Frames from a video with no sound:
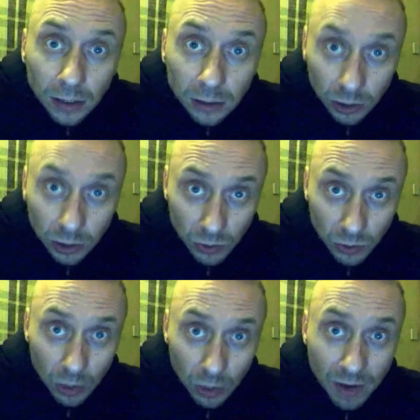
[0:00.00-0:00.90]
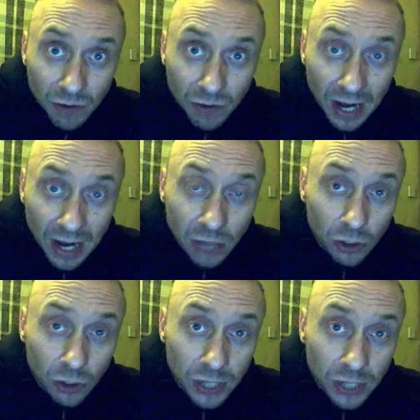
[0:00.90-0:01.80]
because we're talking about free
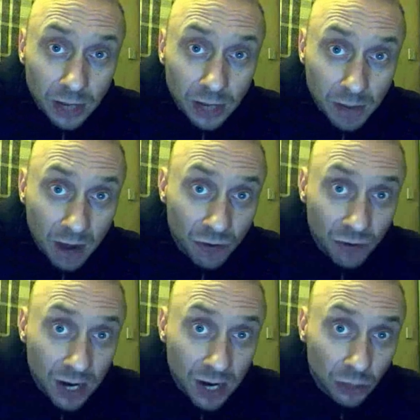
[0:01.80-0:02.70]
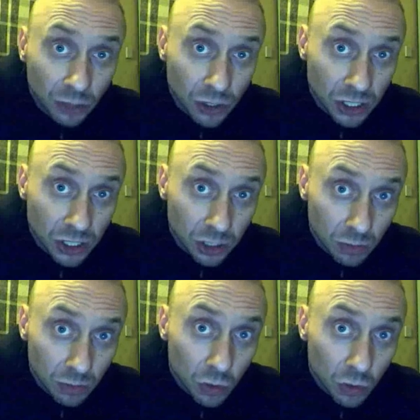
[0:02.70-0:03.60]
electrons here the amount of free electrons that you can
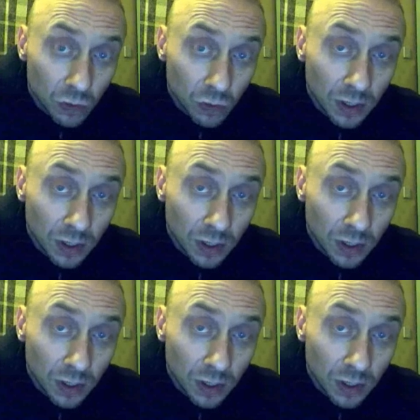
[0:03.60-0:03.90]
move